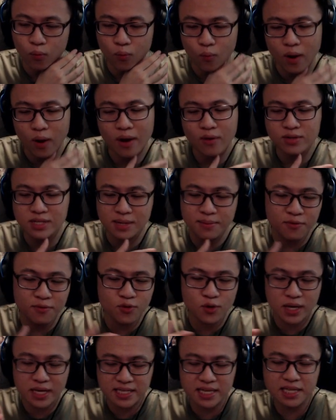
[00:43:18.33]
while some of
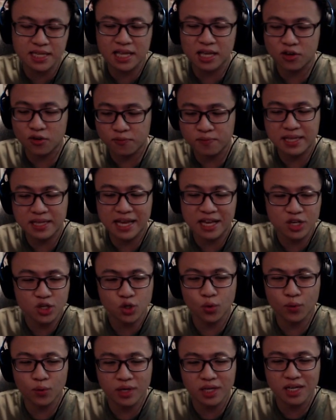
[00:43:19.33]
you can say that you've been
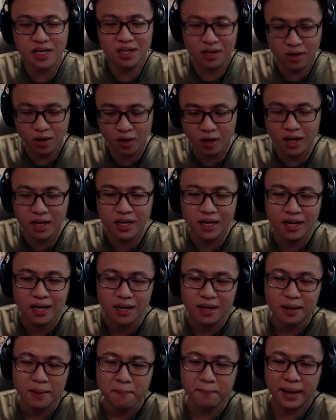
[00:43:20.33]
enjoying it a lot,
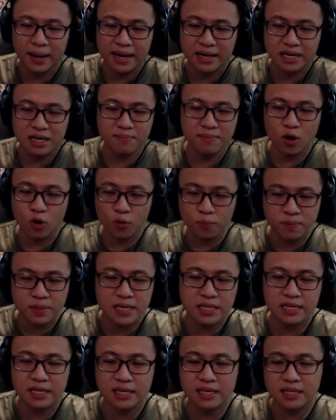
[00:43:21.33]
but in my
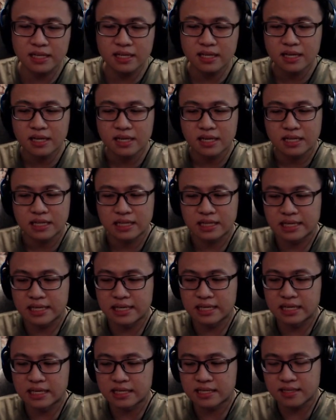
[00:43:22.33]
opinion,
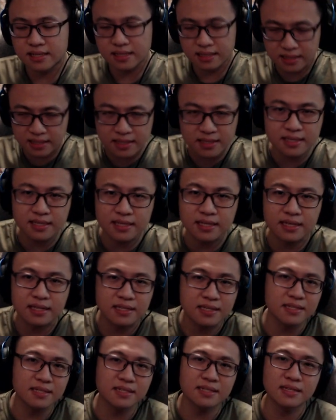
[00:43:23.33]
the
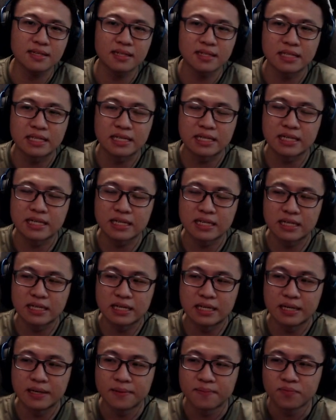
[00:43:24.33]
statistics,
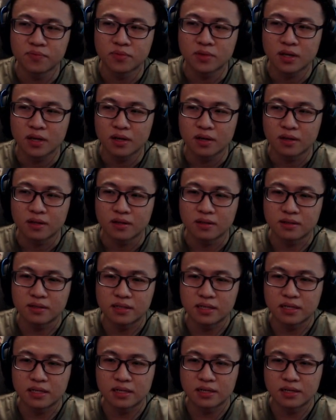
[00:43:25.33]
the
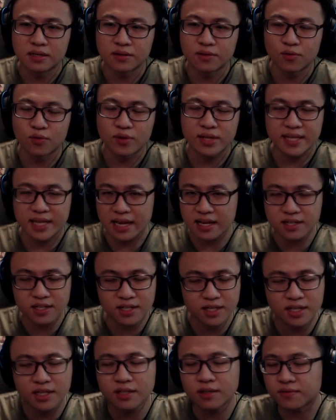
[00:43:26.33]

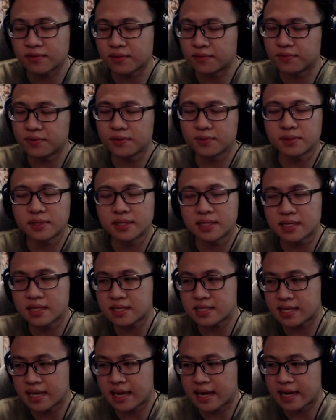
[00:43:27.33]
retention of the
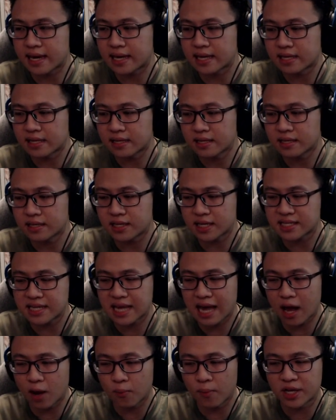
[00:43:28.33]
viewers, and just
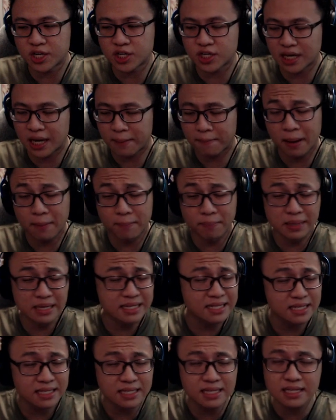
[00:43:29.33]
how much like
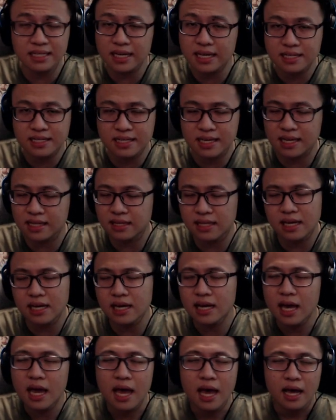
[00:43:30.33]
publicity that is
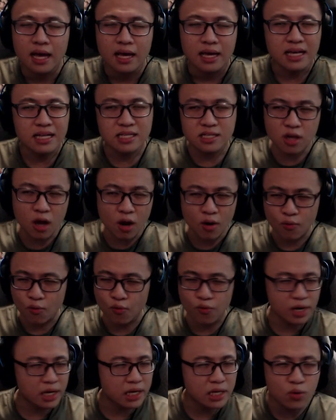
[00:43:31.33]
getting, it's not
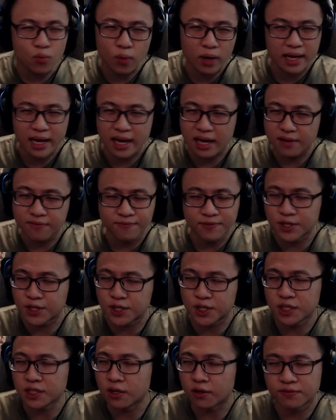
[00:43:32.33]
really what I
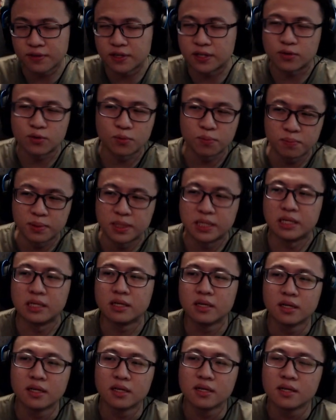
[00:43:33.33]
envisioned of it to be.
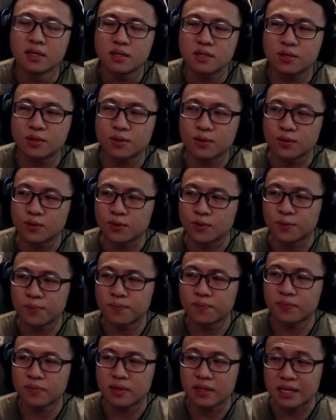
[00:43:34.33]
So
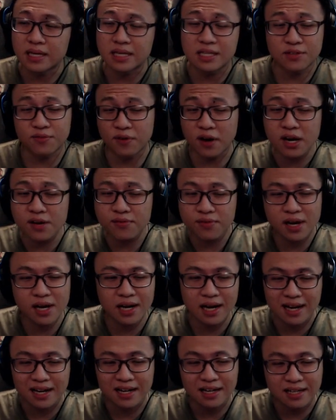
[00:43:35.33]
it's very, very
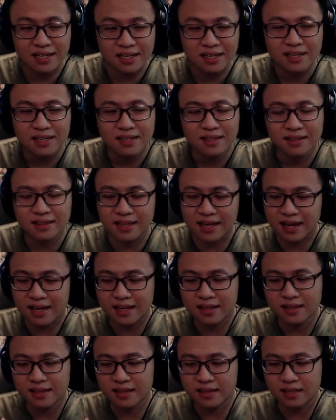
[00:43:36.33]
likely
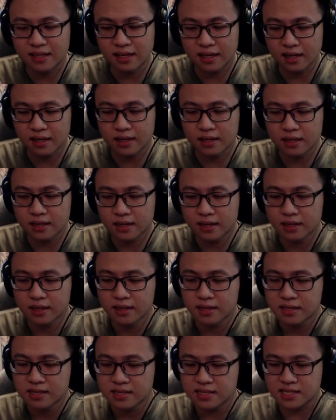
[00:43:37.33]
that the
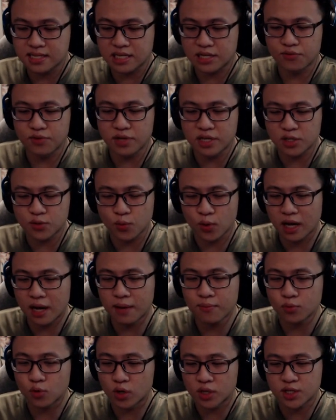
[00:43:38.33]
series will
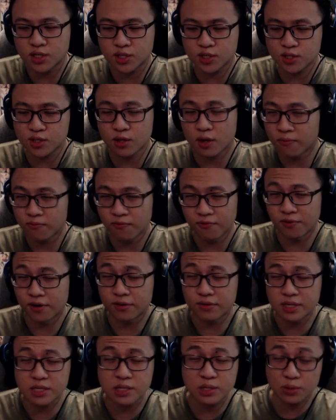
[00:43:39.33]
come to a stop
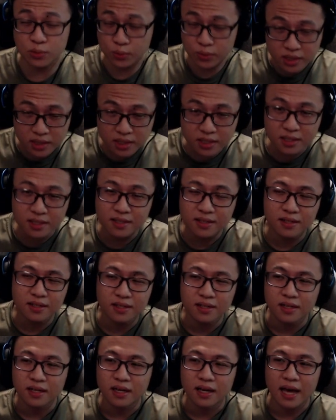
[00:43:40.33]
very soon.
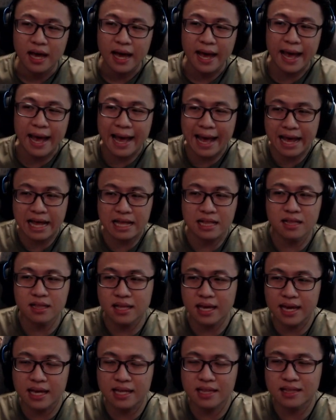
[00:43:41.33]
And
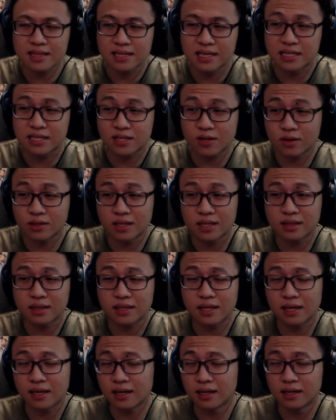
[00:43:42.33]
then it's gonna
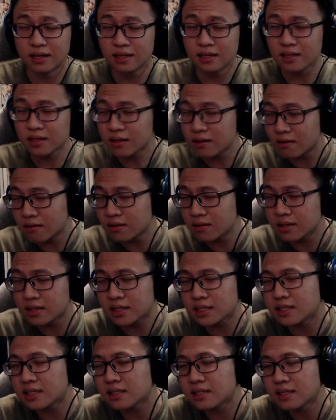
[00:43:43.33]
take a little
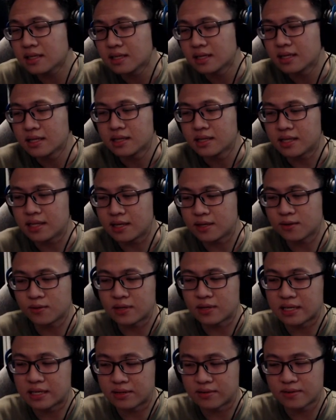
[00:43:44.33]
longer till
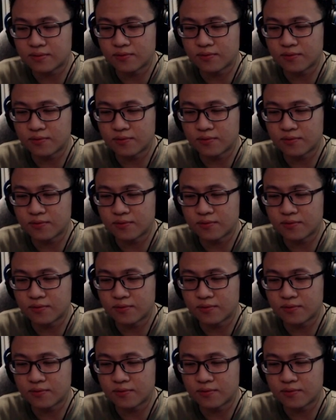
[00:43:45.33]
it